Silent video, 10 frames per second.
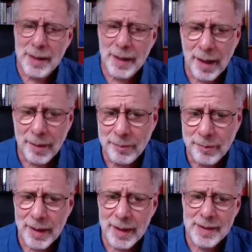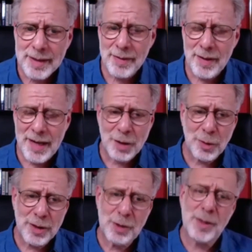the natural
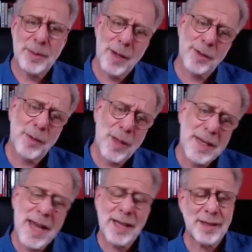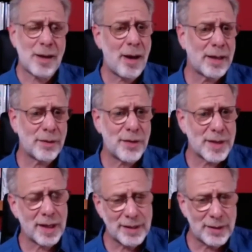history, is about sort of the next kind of
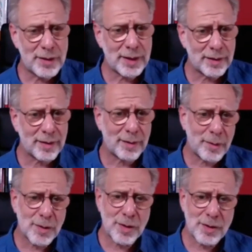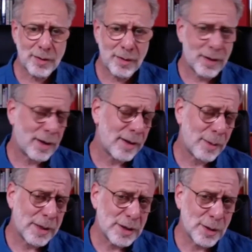physical activity, which is that
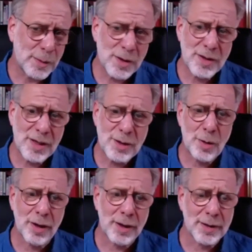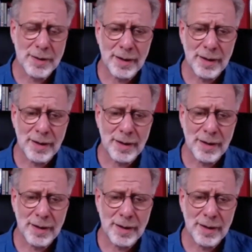we do, which is endurance.